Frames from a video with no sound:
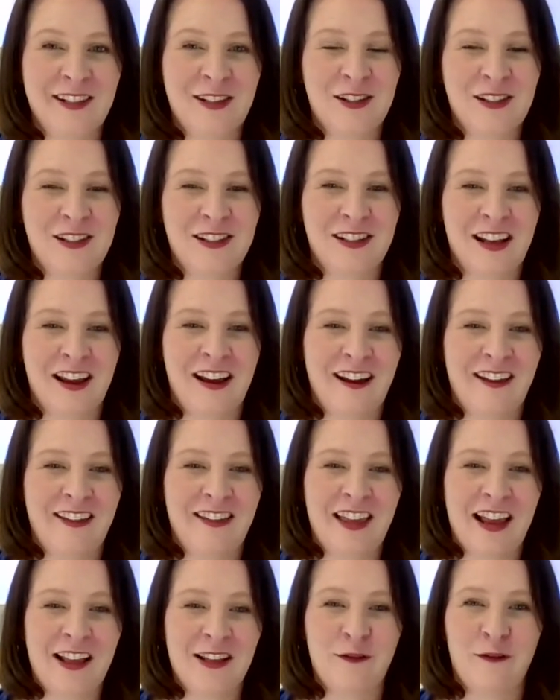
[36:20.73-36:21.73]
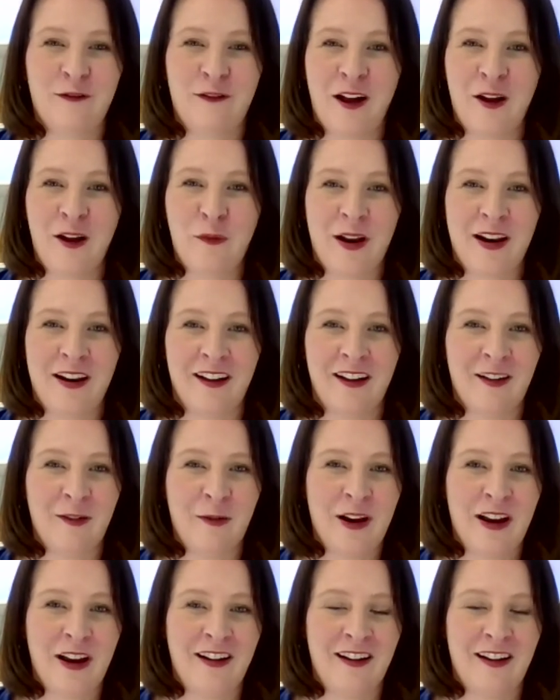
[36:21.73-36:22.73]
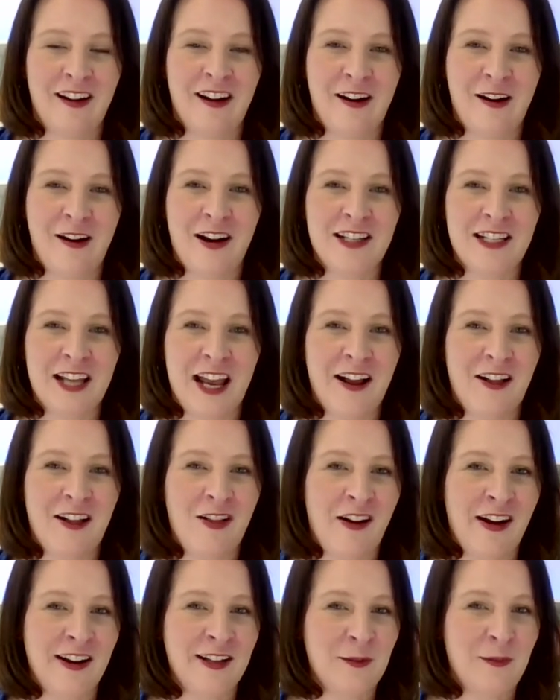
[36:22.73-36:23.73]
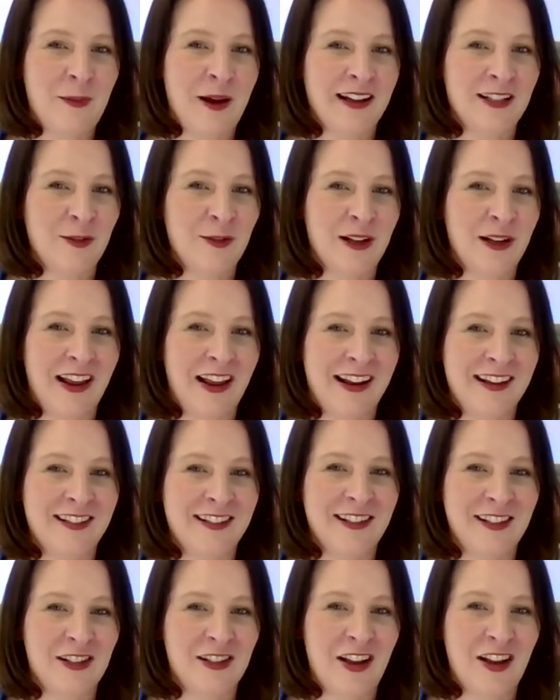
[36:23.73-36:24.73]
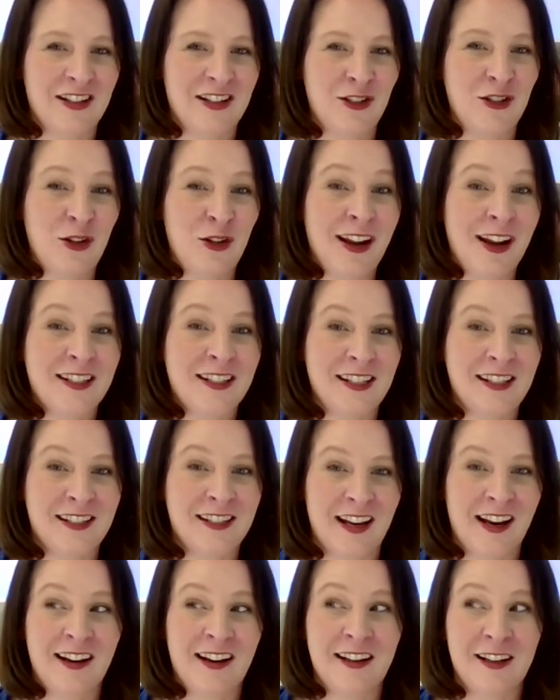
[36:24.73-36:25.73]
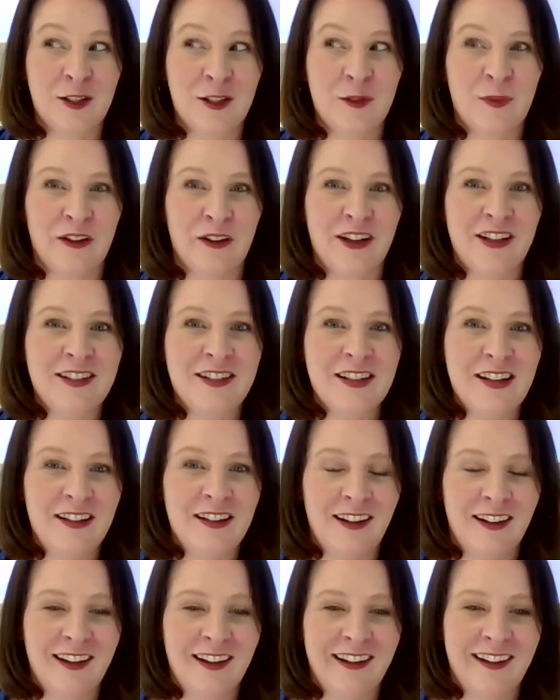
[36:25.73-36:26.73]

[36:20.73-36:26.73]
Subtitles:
Because that's fun when I take clients back to Atlantis. Like, did you get to see it and experience it?